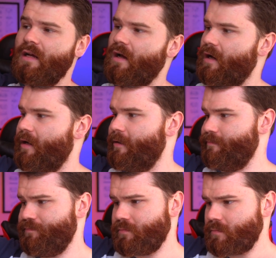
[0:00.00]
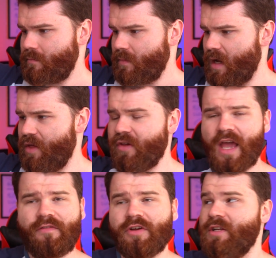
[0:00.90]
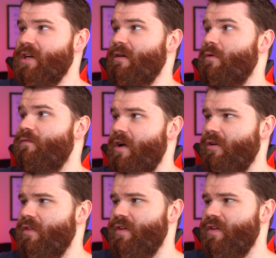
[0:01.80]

Um, I think every guitar will vary.